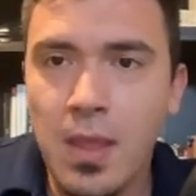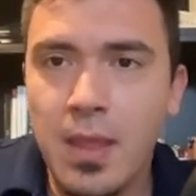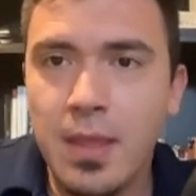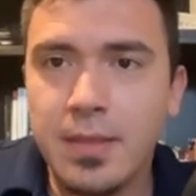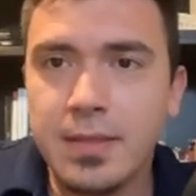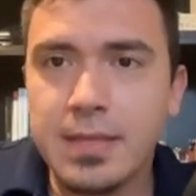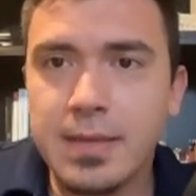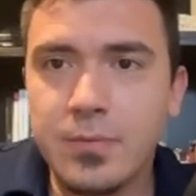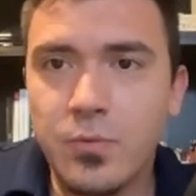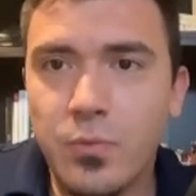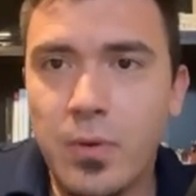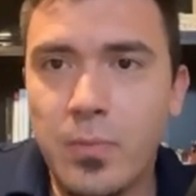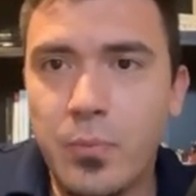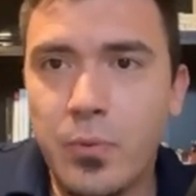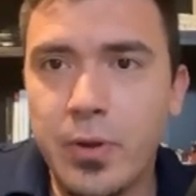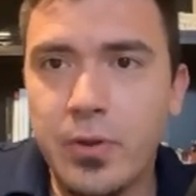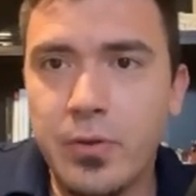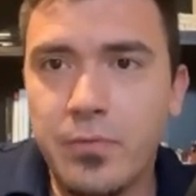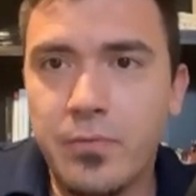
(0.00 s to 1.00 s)
times
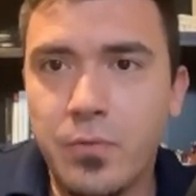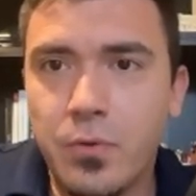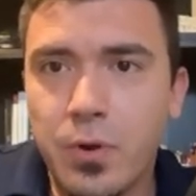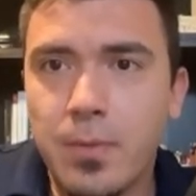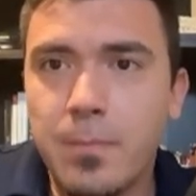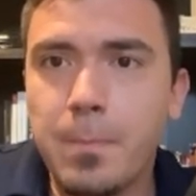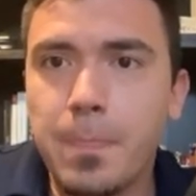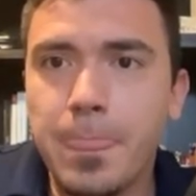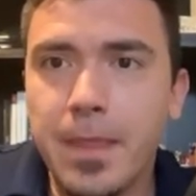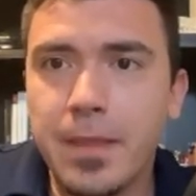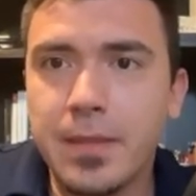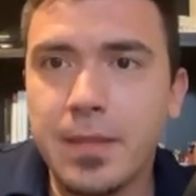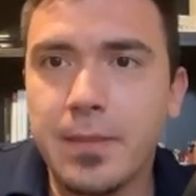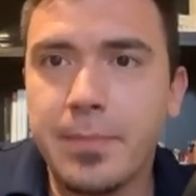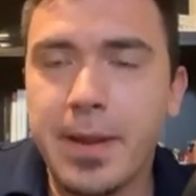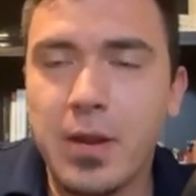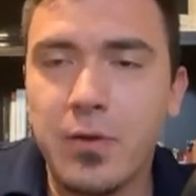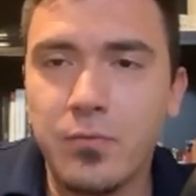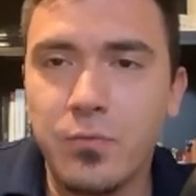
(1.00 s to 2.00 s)
1.04 to
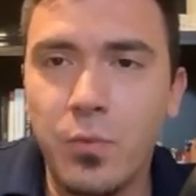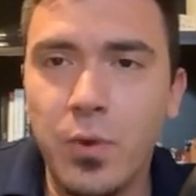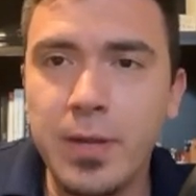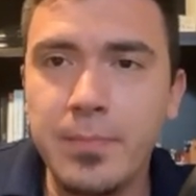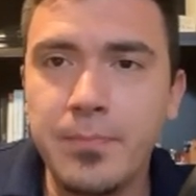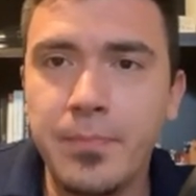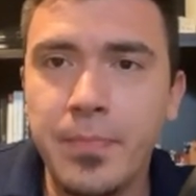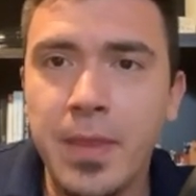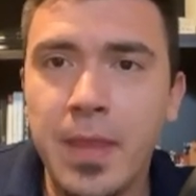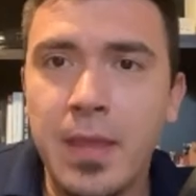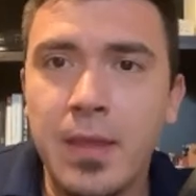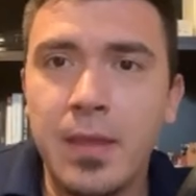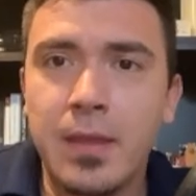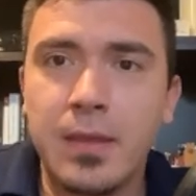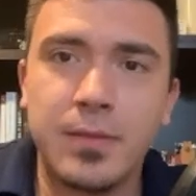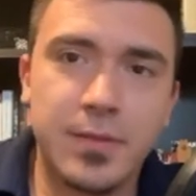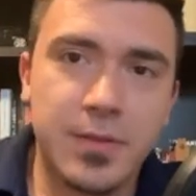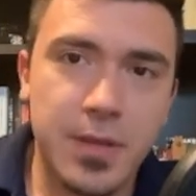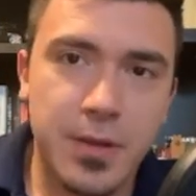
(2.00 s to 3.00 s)
the power of 1.
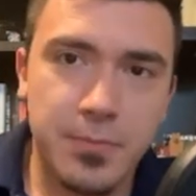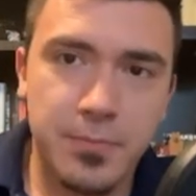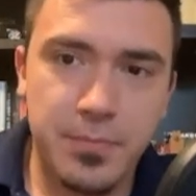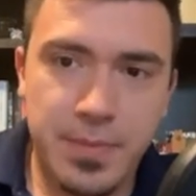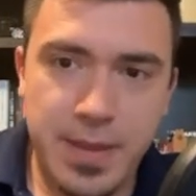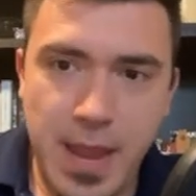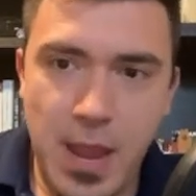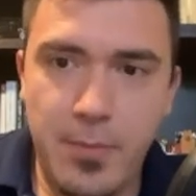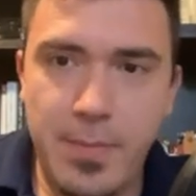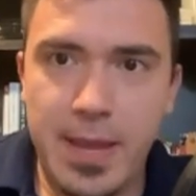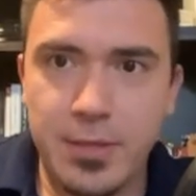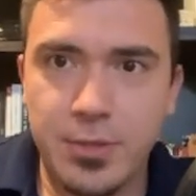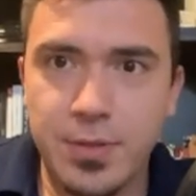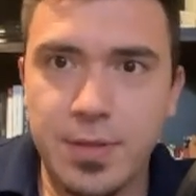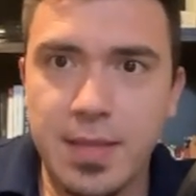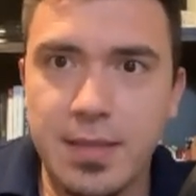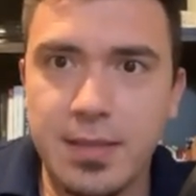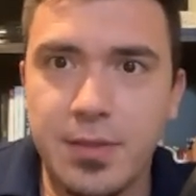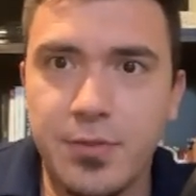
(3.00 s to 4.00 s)
So now I'm
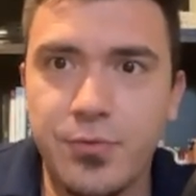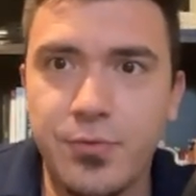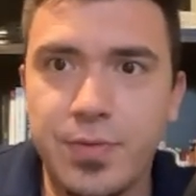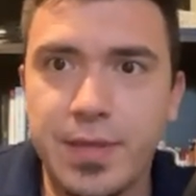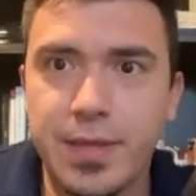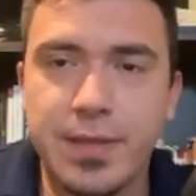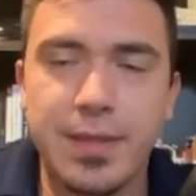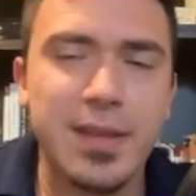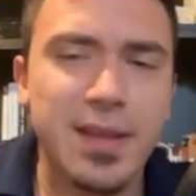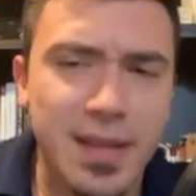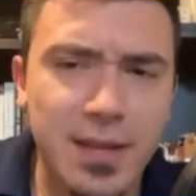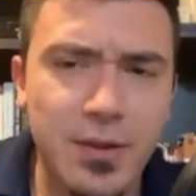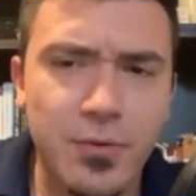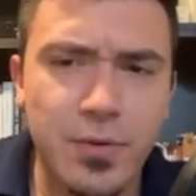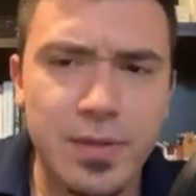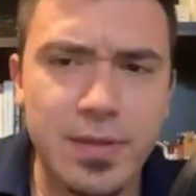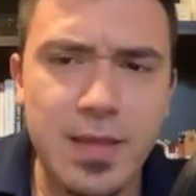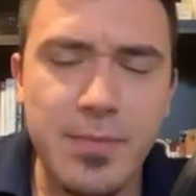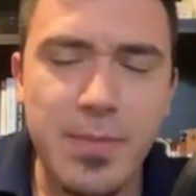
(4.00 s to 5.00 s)
actually taking the 260 and
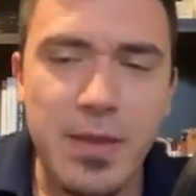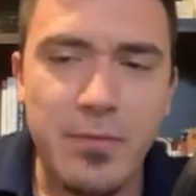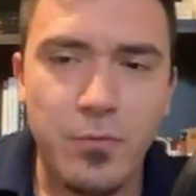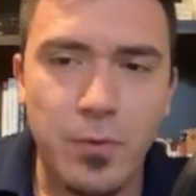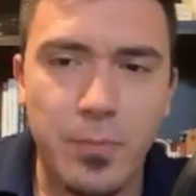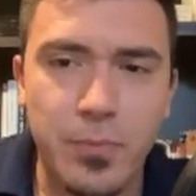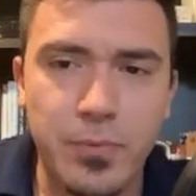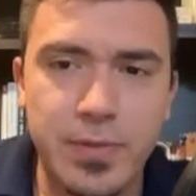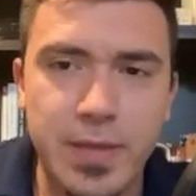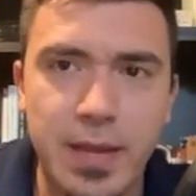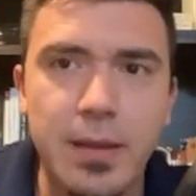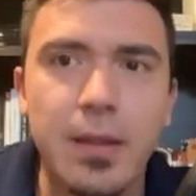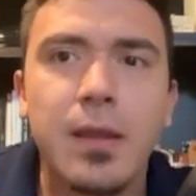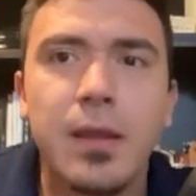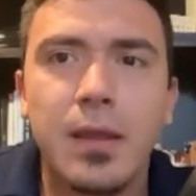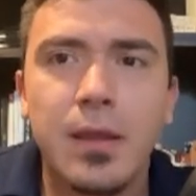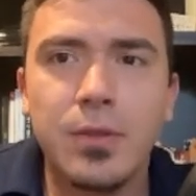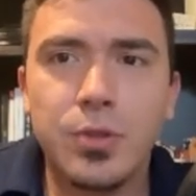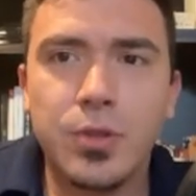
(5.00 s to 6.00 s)
increasing it by 4%
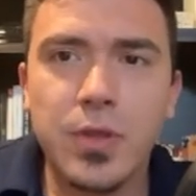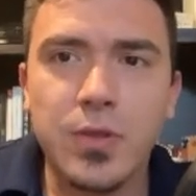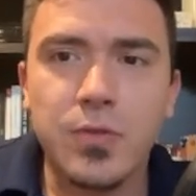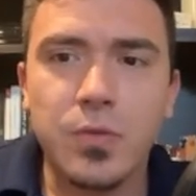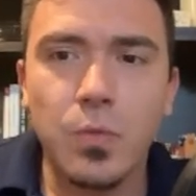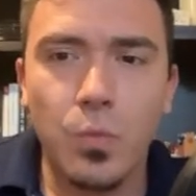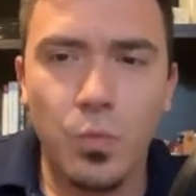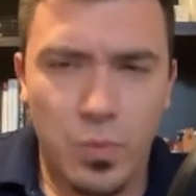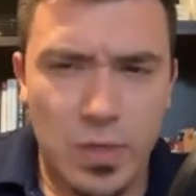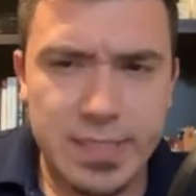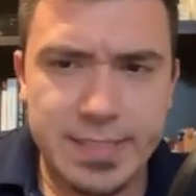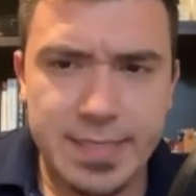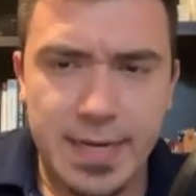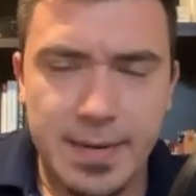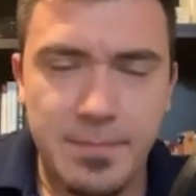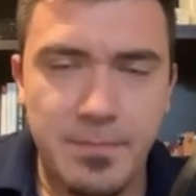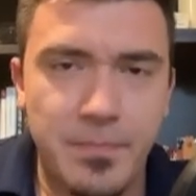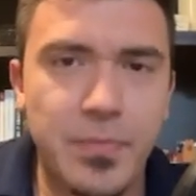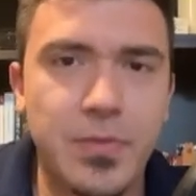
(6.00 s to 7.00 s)
just one
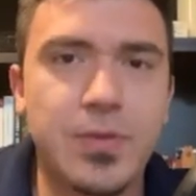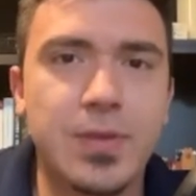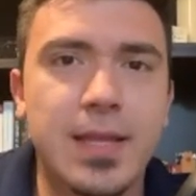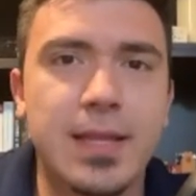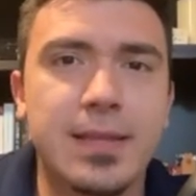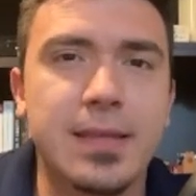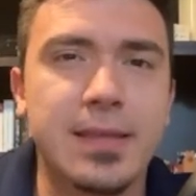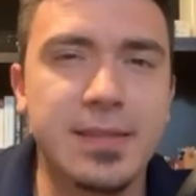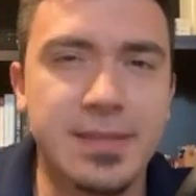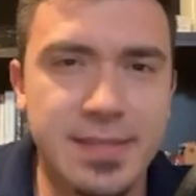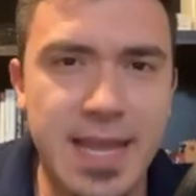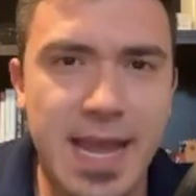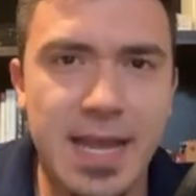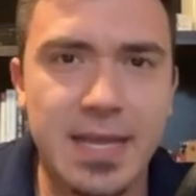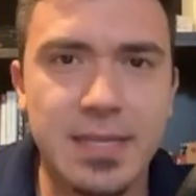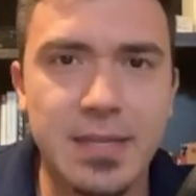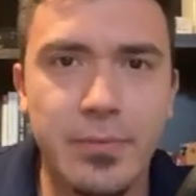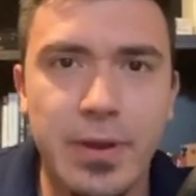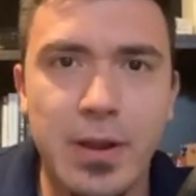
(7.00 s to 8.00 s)
time. So that's
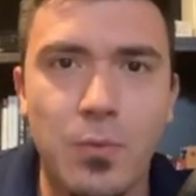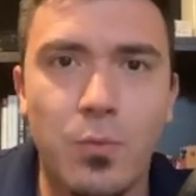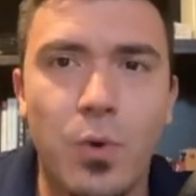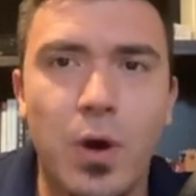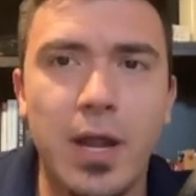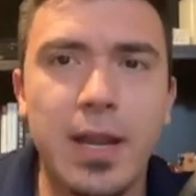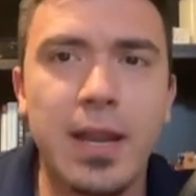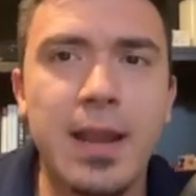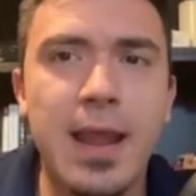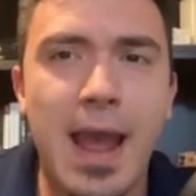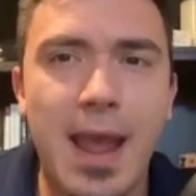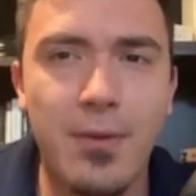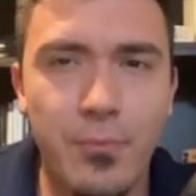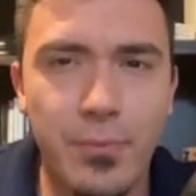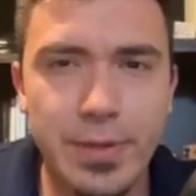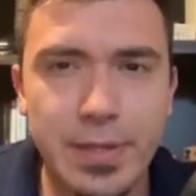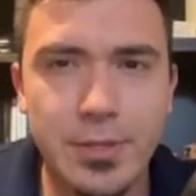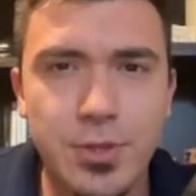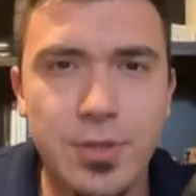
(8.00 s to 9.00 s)
exactly what I wanted. I
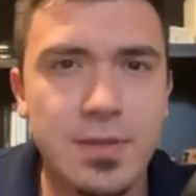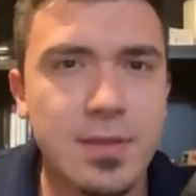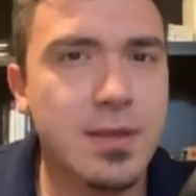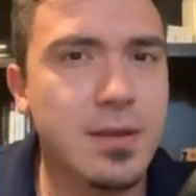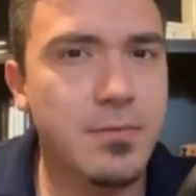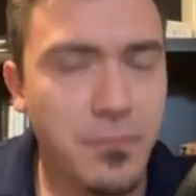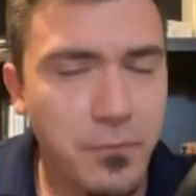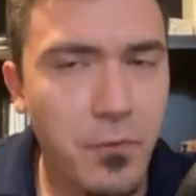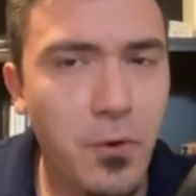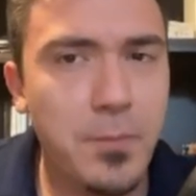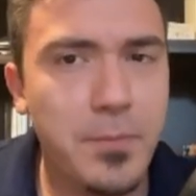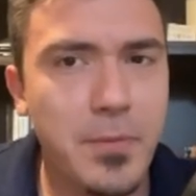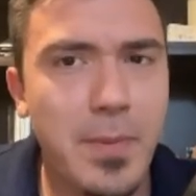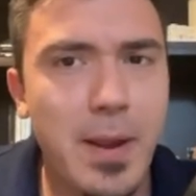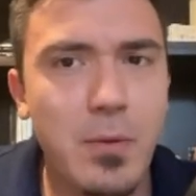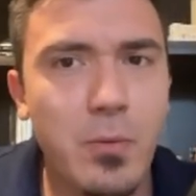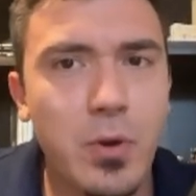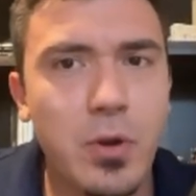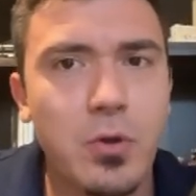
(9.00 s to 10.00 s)
really just confirmed
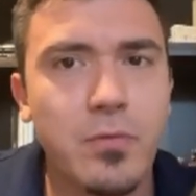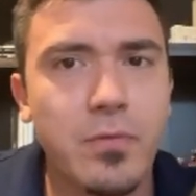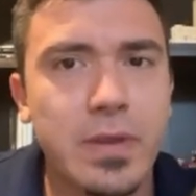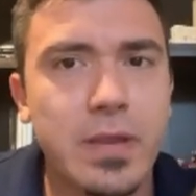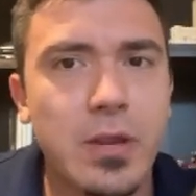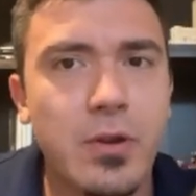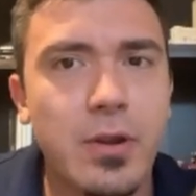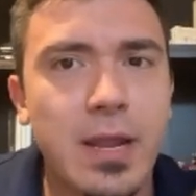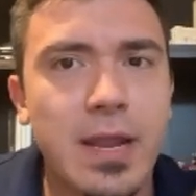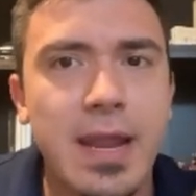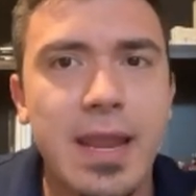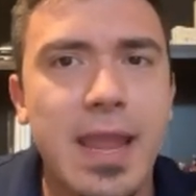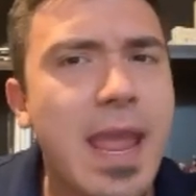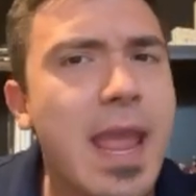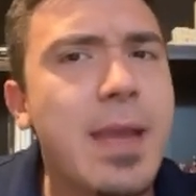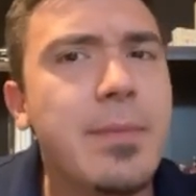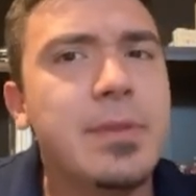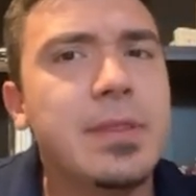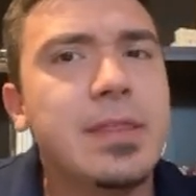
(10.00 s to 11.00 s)
my work over here, and I
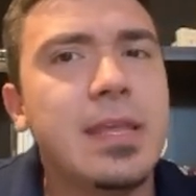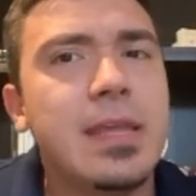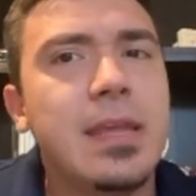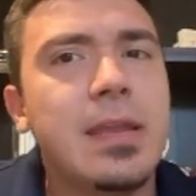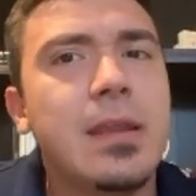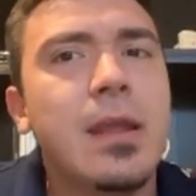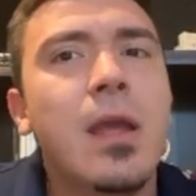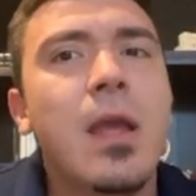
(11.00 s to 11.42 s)
am indeed